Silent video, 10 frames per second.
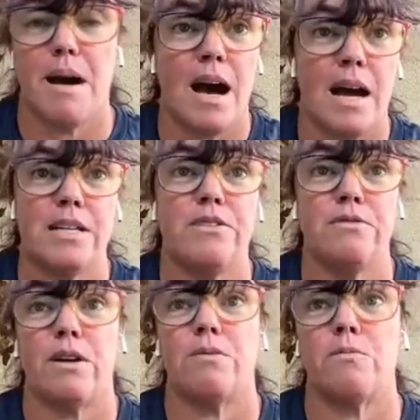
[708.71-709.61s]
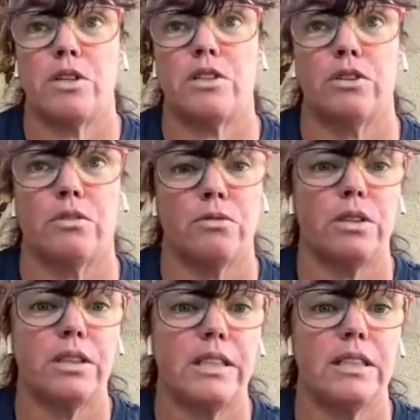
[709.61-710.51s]
I do not work
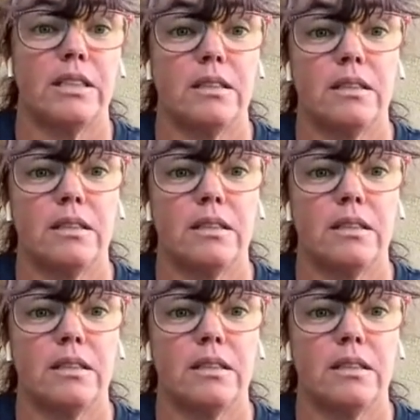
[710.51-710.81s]
locally.